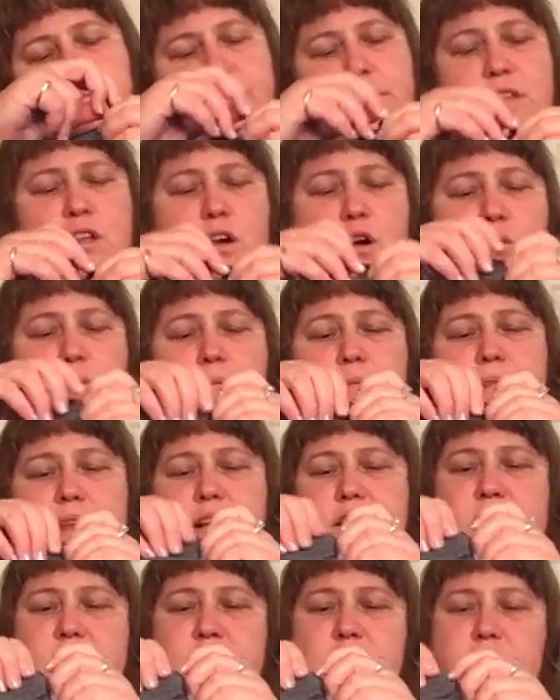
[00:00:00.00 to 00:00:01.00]
no,
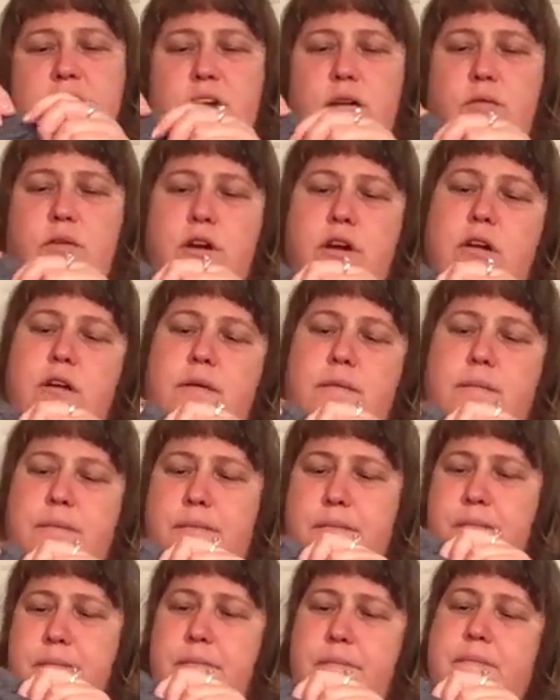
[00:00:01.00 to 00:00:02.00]
that's not gonna work.
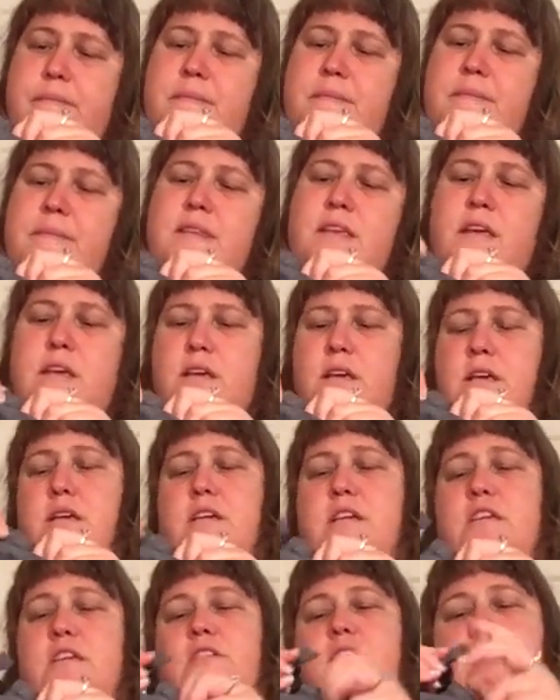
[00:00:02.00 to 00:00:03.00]

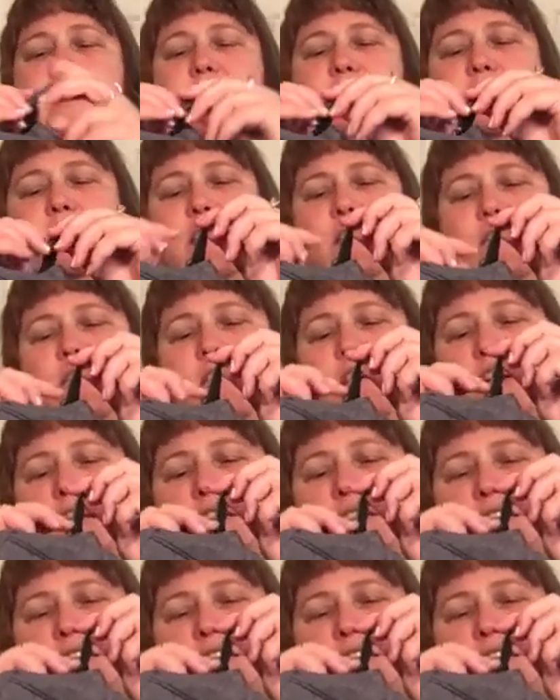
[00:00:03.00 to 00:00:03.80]
You have to have that